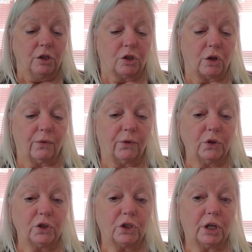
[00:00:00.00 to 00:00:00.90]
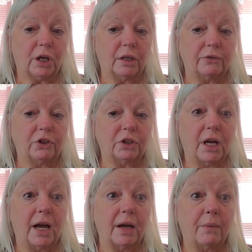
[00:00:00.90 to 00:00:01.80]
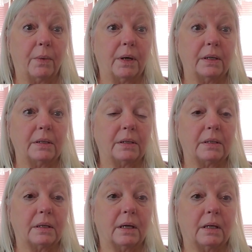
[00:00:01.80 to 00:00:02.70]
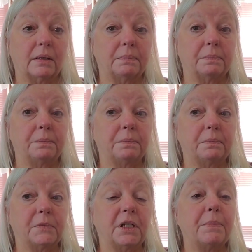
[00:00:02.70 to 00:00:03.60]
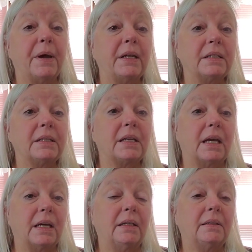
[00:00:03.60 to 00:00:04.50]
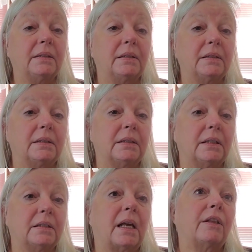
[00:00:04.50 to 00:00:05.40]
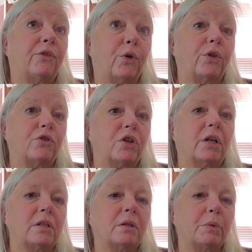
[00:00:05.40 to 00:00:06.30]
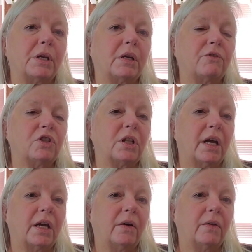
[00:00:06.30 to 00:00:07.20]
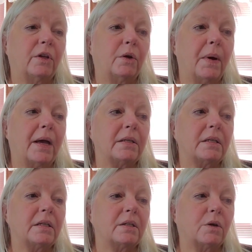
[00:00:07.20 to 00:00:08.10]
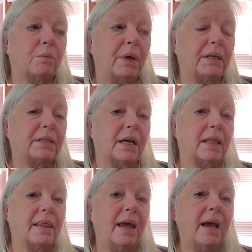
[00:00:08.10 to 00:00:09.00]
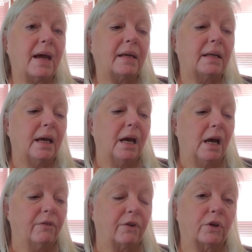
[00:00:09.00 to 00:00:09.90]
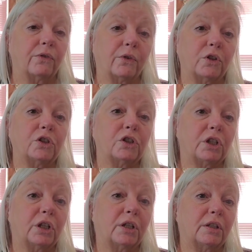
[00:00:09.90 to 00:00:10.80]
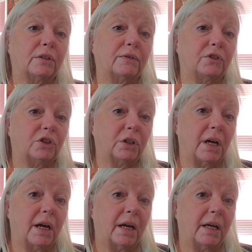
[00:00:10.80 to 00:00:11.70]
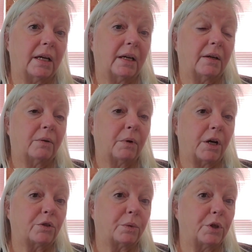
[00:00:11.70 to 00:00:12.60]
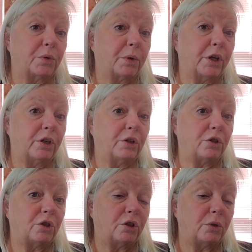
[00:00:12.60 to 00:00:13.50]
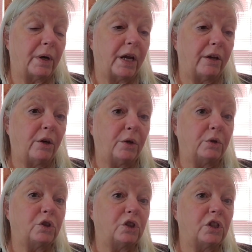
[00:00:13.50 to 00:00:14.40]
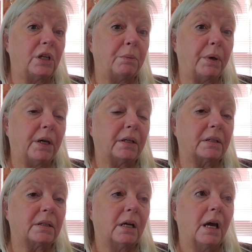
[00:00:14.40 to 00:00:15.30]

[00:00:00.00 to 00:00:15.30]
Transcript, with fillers: So the 1st of July was um, Independence Day is, is on the 4th of July, so the beginning of July here in the U.S. So based on that, for her 1st of July Rock 2022 AU, she picked